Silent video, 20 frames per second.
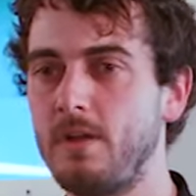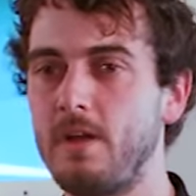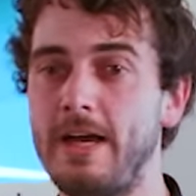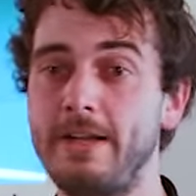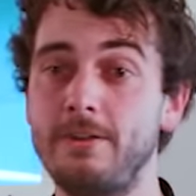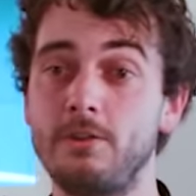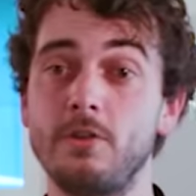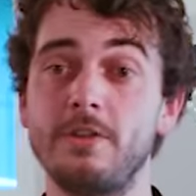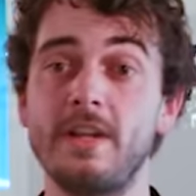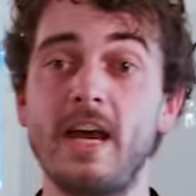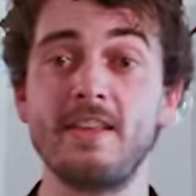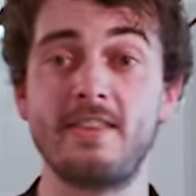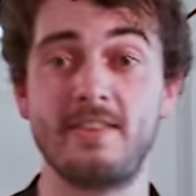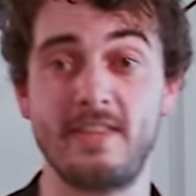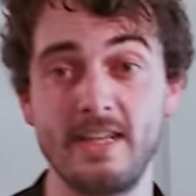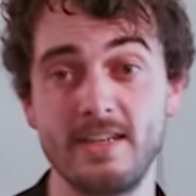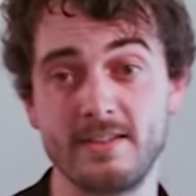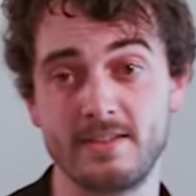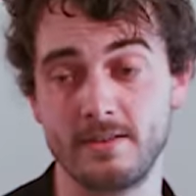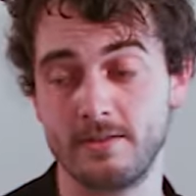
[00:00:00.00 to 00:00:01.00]
And the nice
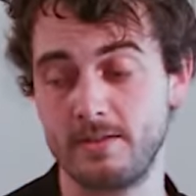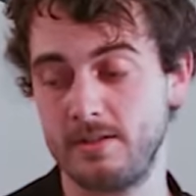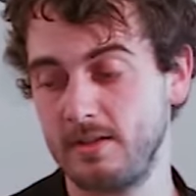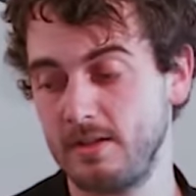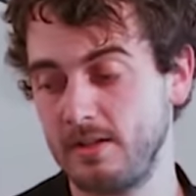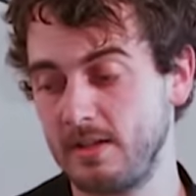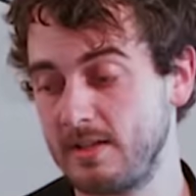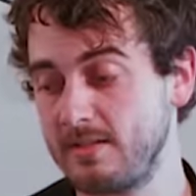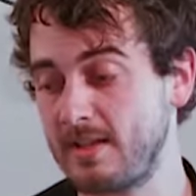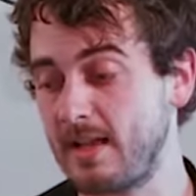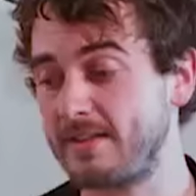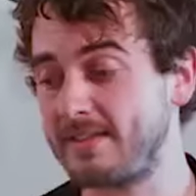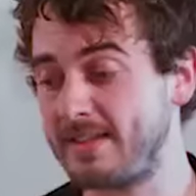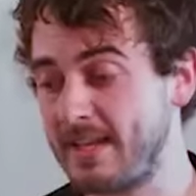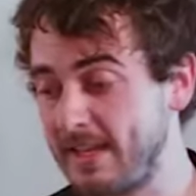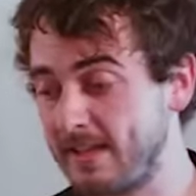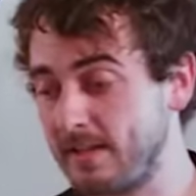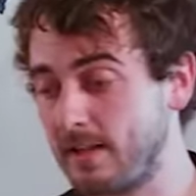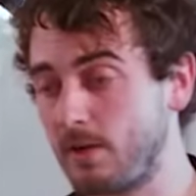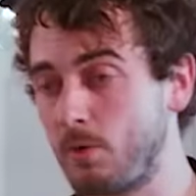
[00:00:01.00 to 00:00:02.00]
thing is that
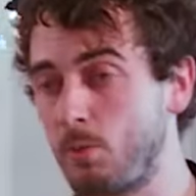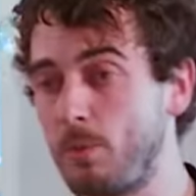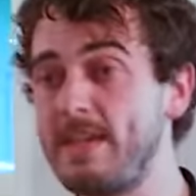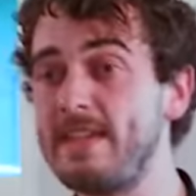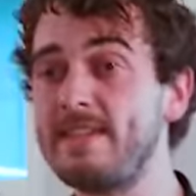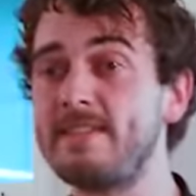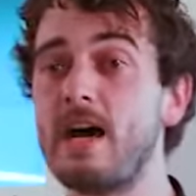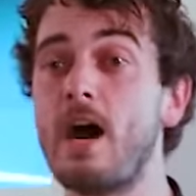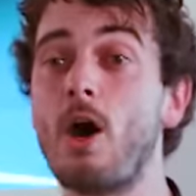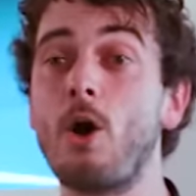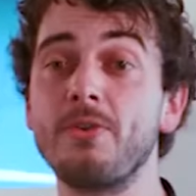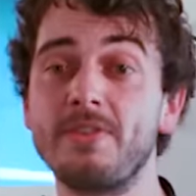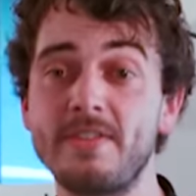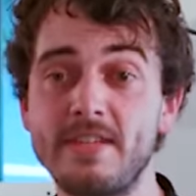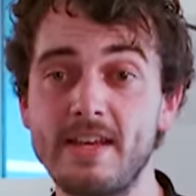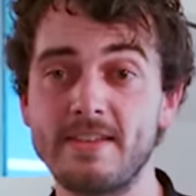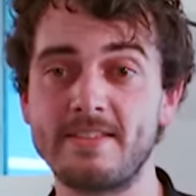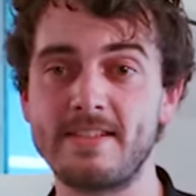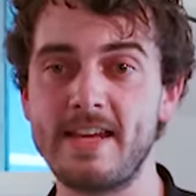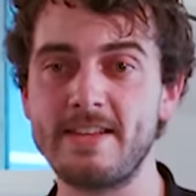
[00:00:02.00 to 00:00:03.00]
then, with our
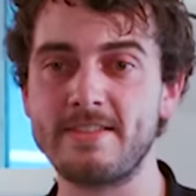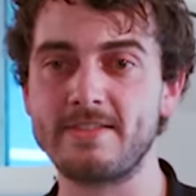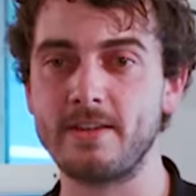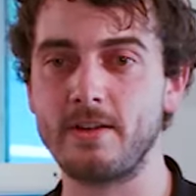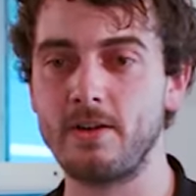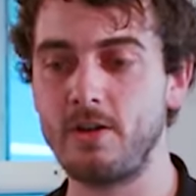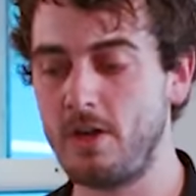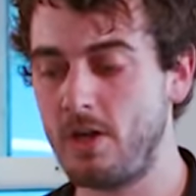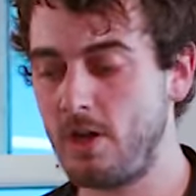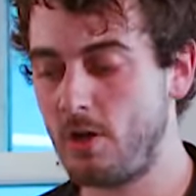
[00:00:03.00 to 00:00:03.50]
CSS,